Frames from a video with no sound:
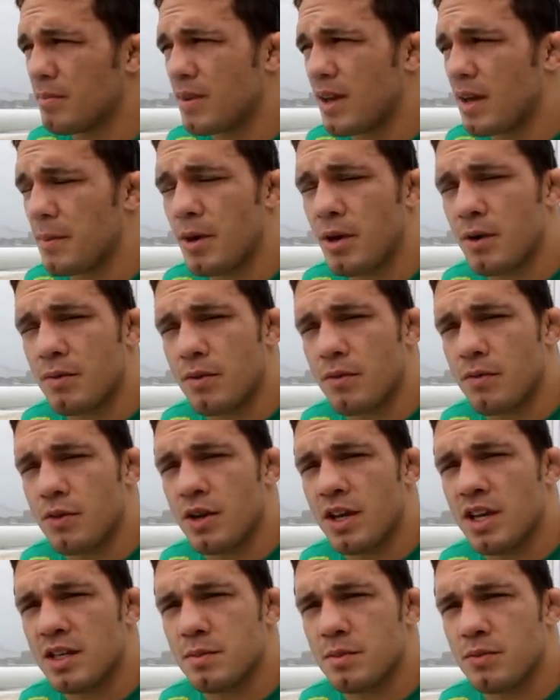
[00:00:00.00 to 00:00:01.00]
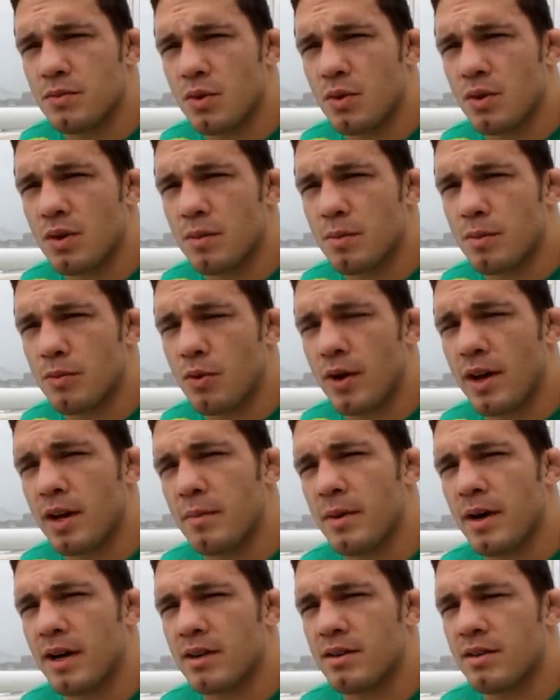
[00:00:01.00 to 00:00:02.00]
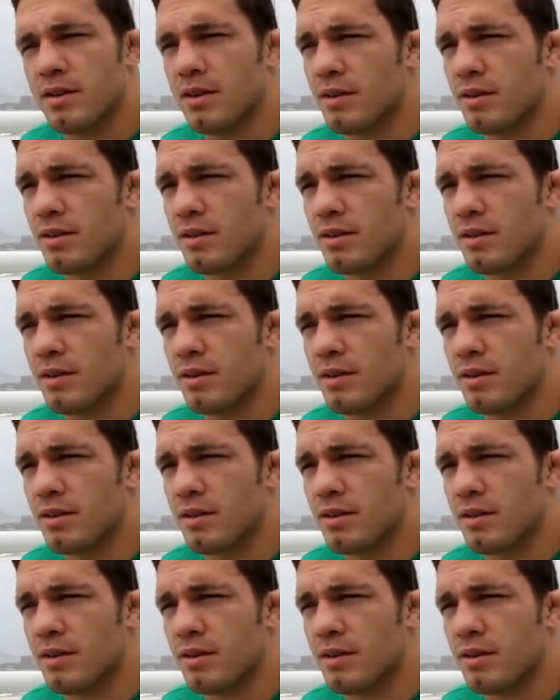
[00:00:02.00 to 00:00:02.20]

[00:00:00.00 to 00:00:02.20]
came out here for a few days before I head back to